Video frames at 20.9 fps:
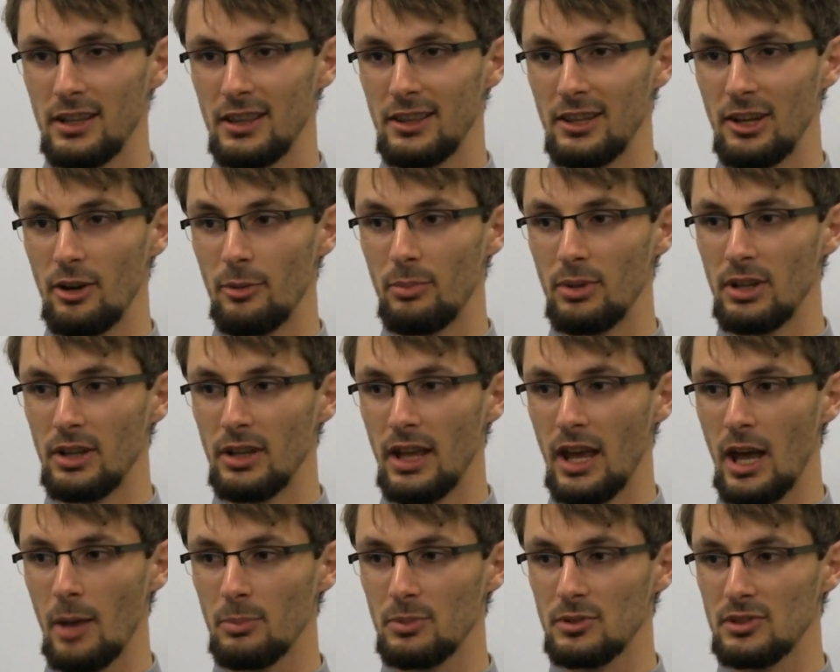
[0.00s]
There have been
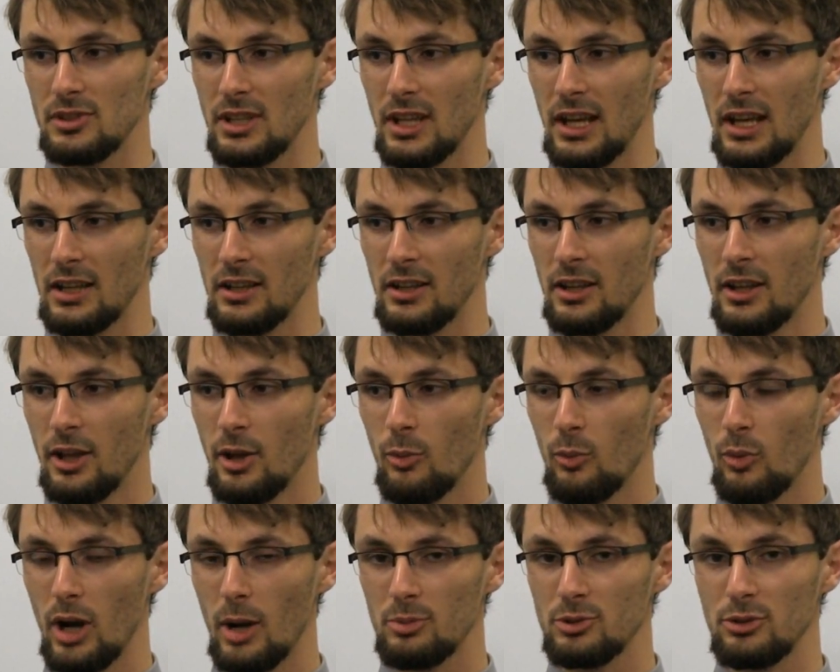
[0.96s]
apps that
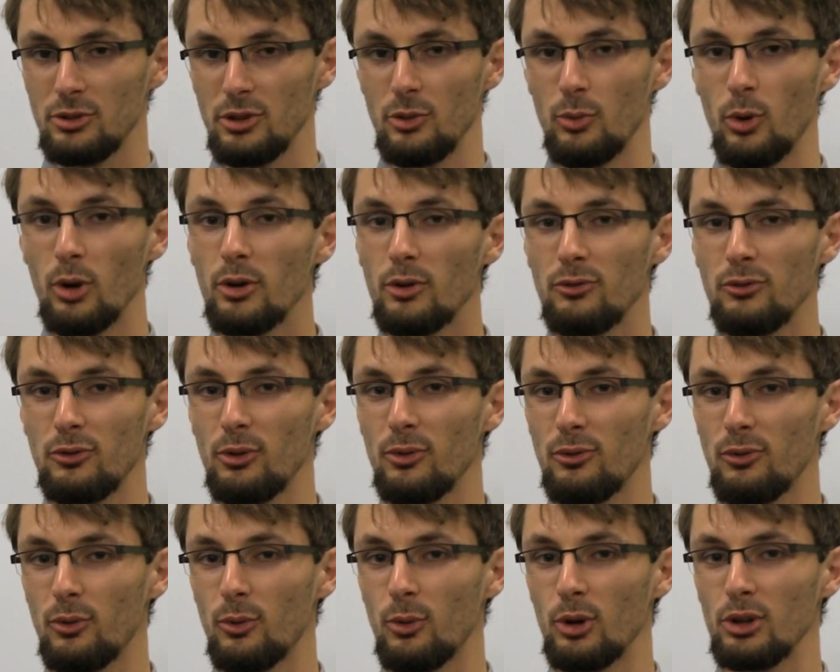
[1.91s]
were absolutely wonderful
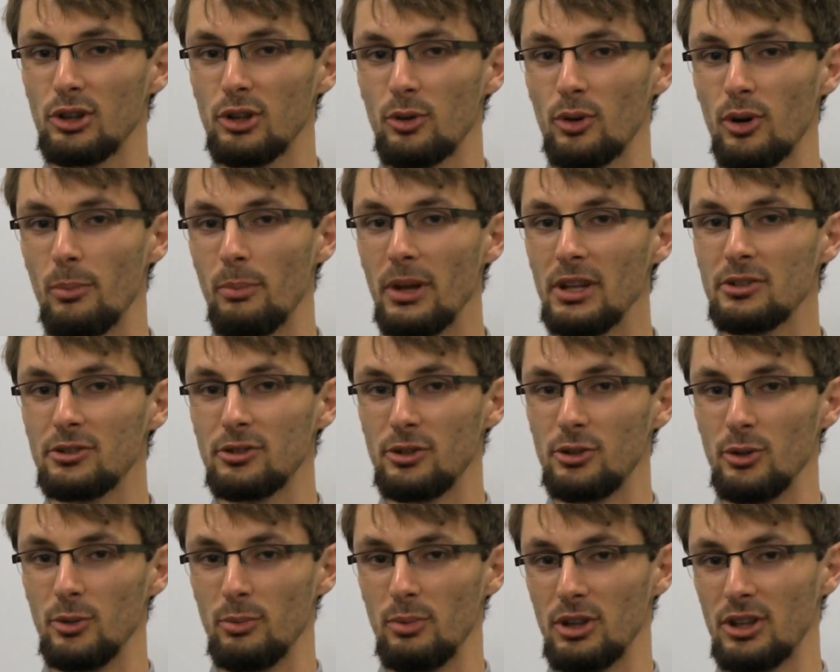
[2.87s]
for what they were meant to
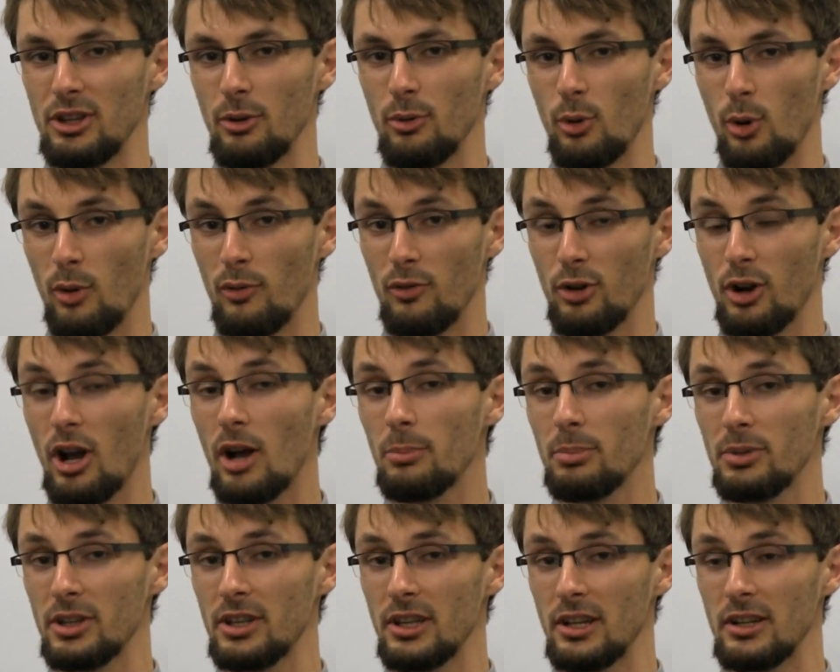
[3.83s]
do, but they were
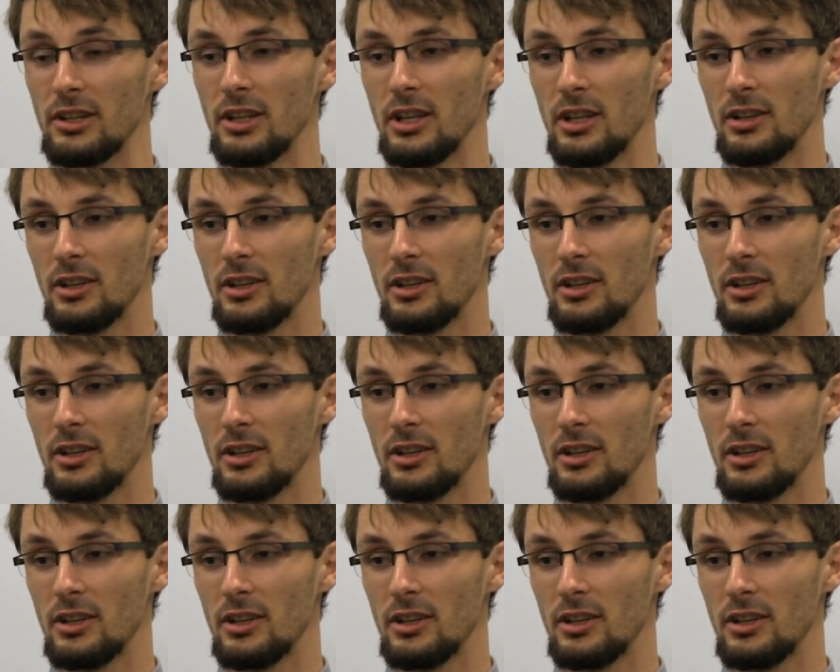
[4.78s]
overcomplicated.